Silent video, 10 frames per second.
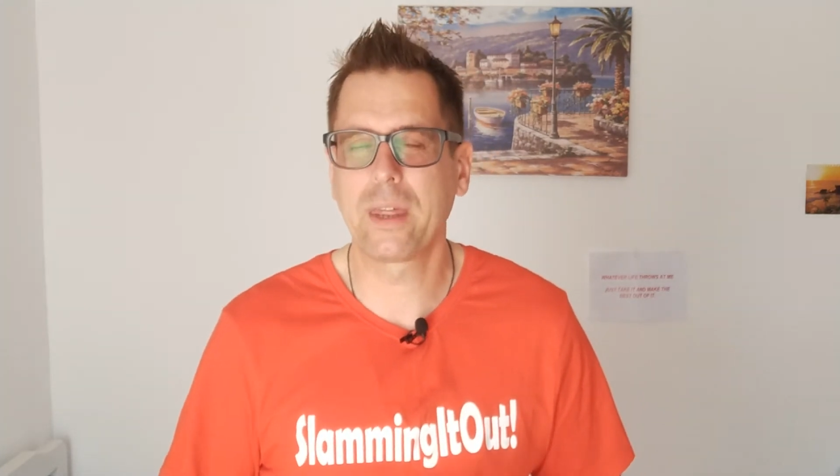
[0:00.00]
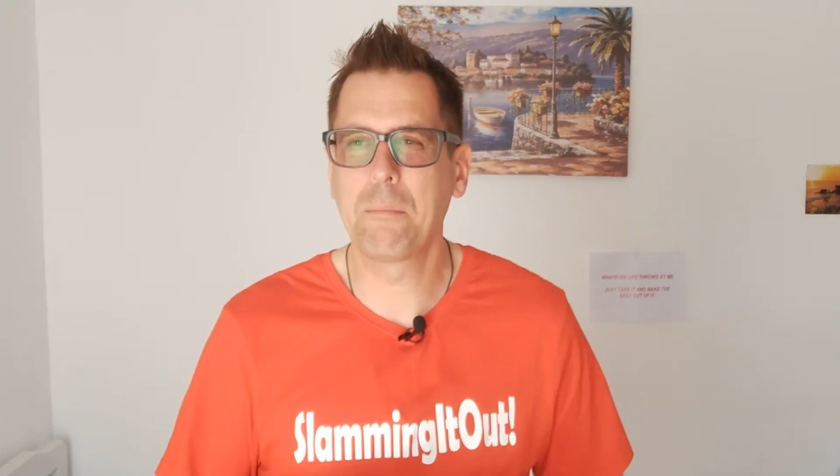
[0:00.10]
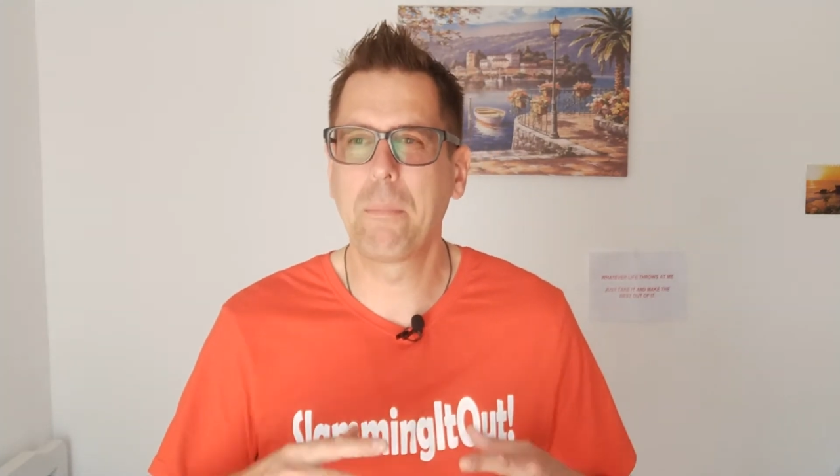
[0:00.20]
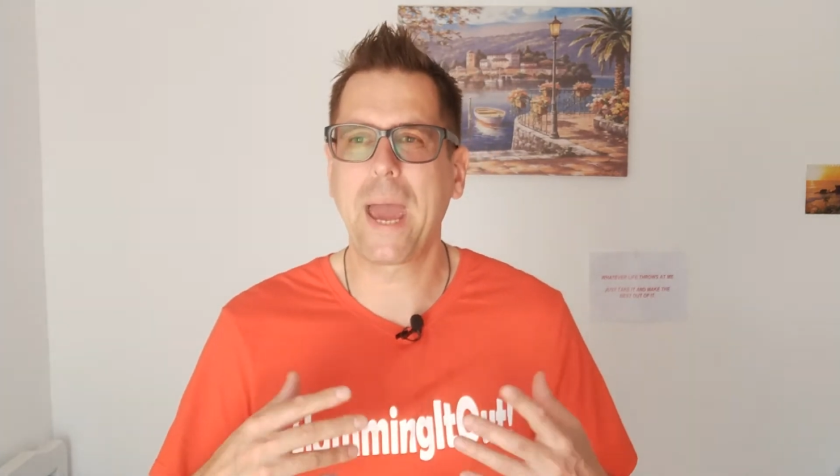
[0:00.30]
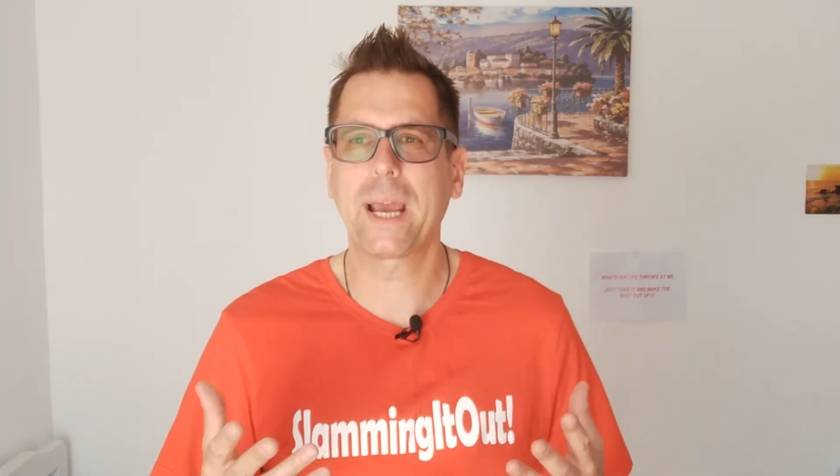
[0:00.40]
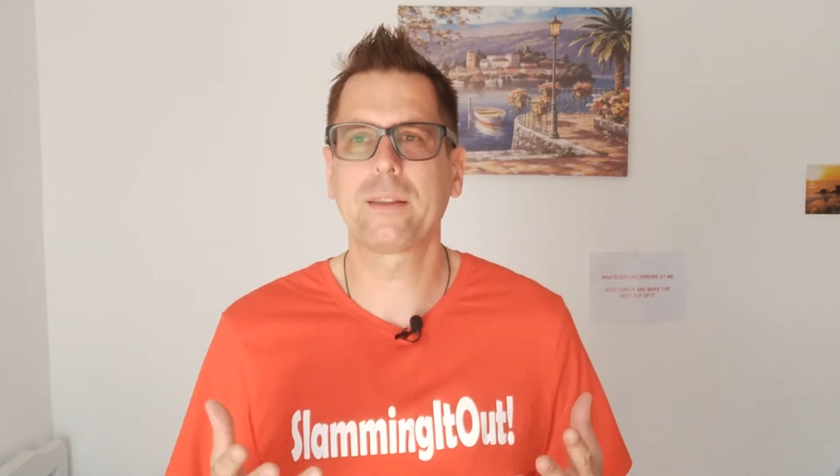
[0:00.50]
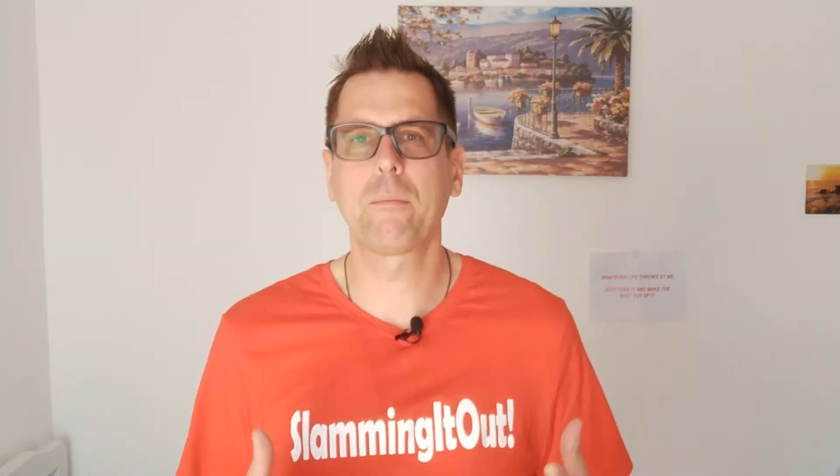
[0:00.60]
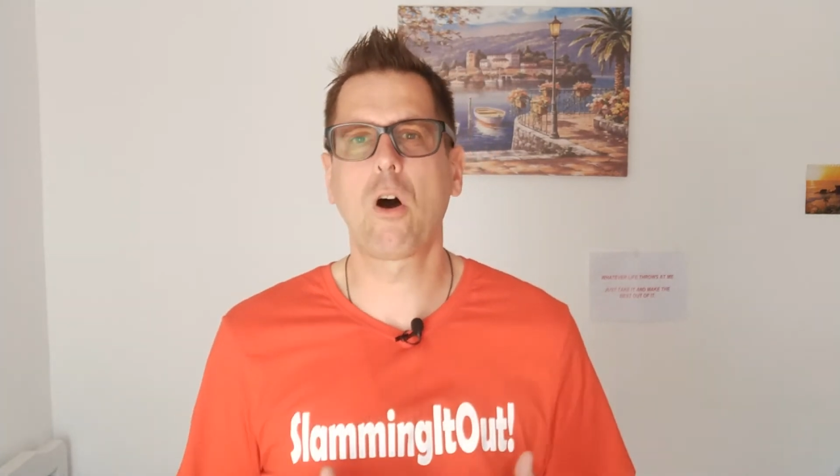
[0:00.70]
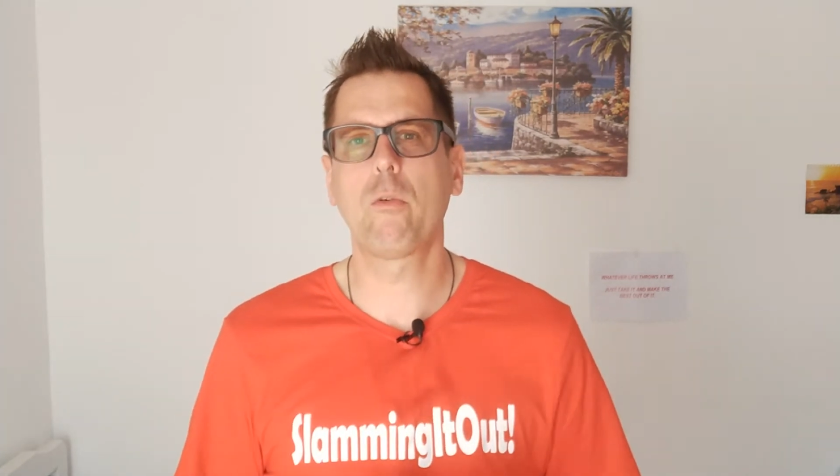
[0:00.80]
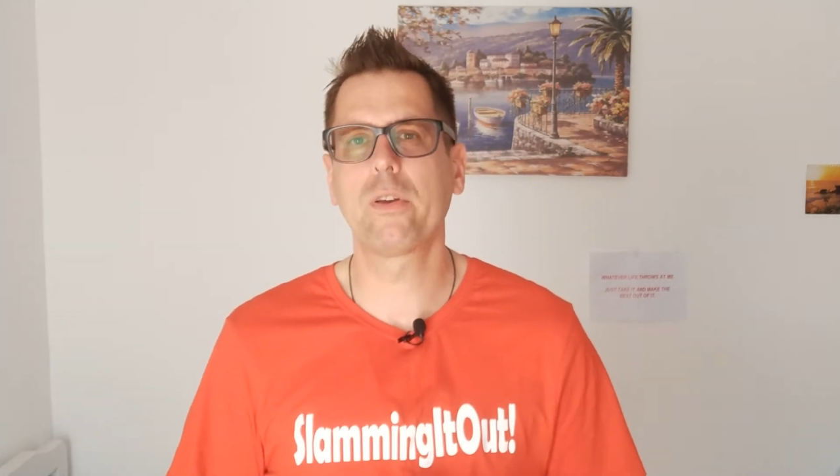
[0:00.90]
and back
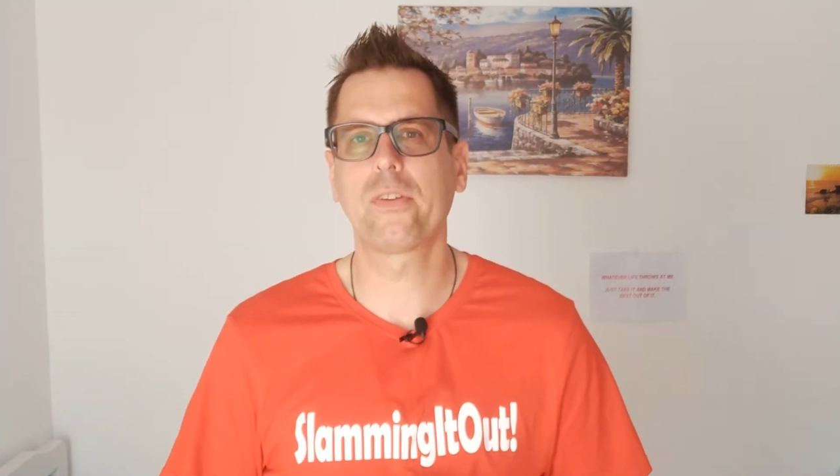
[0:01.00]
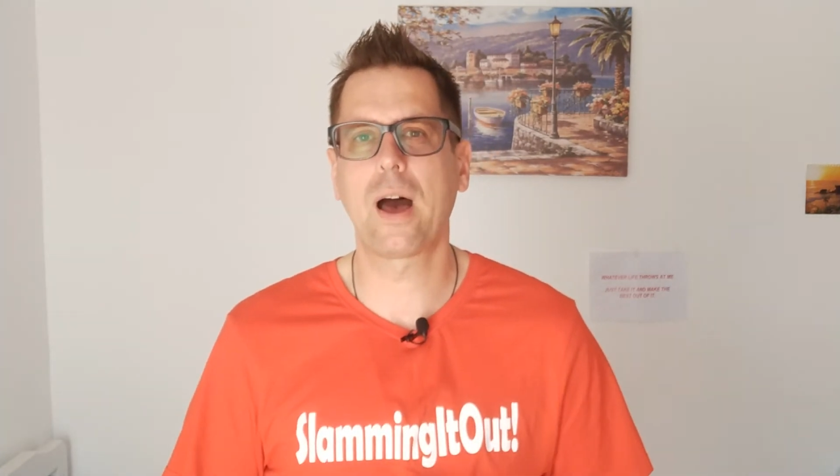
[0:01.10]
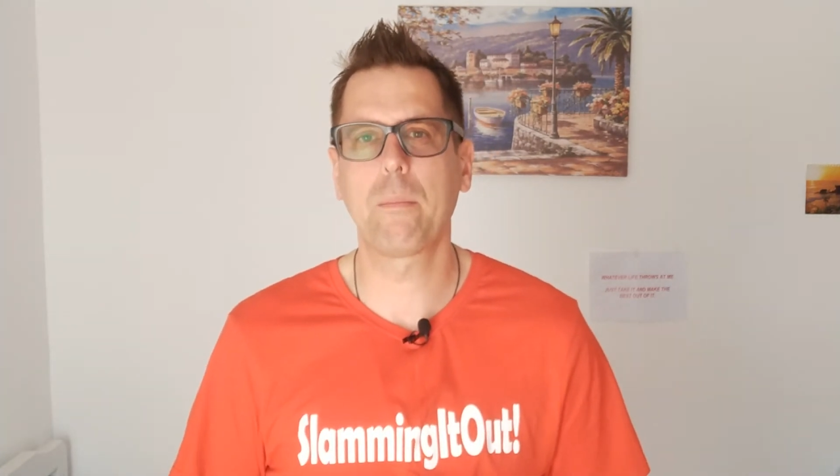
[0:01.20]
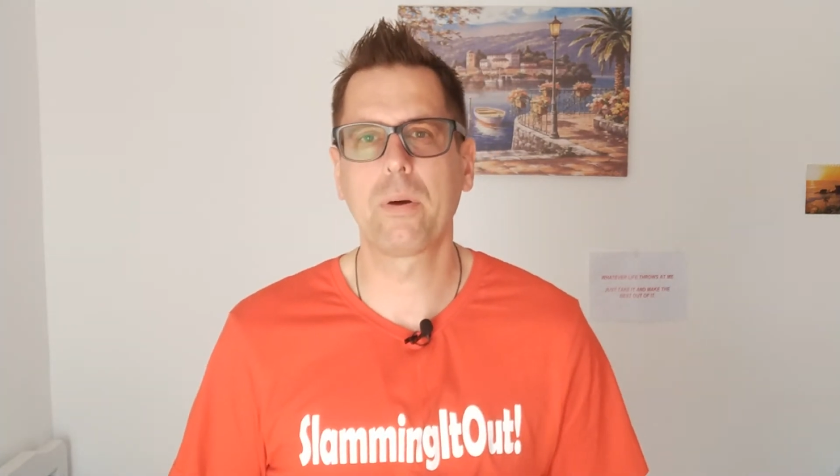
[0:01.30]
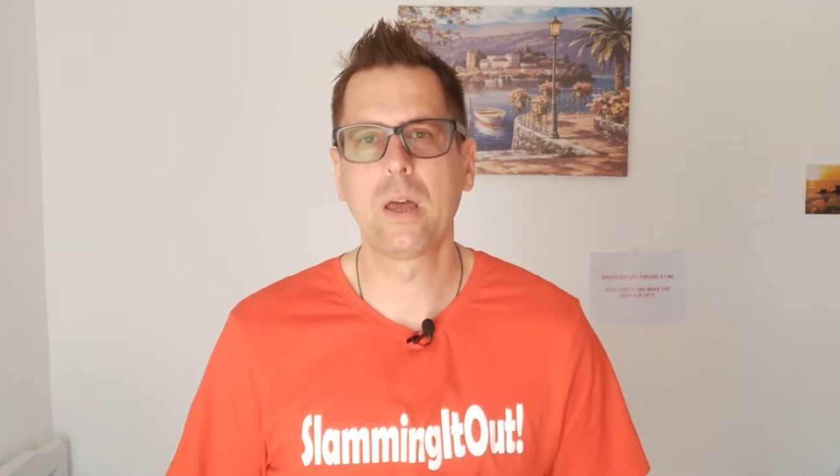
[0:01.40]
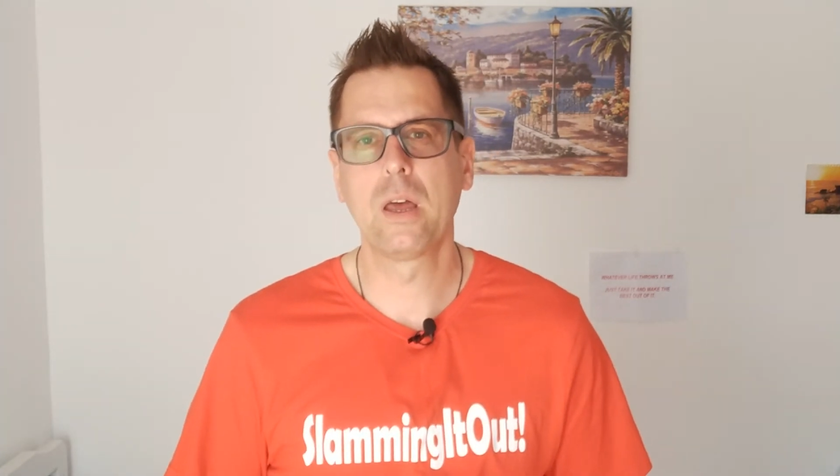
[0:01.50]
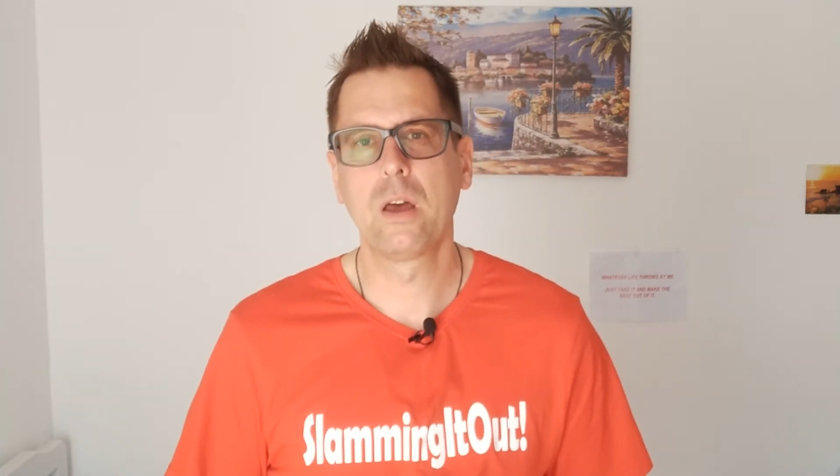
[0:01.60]
them always up